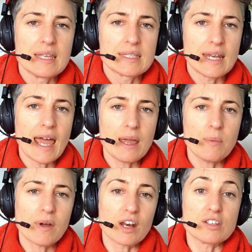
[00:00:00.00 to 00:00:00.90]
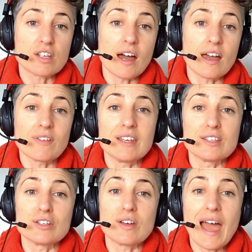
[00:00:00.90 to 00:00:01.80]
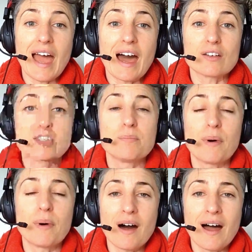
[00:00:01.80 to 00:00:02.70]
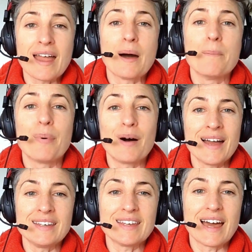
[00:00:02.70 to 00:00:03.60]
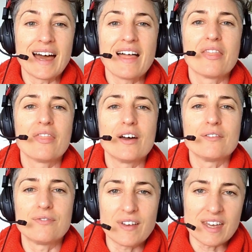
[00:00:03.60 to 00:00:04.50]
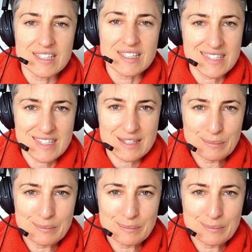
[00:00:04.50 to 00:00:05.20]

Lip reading: Today, we're going to dive into how to buy a binder that fits.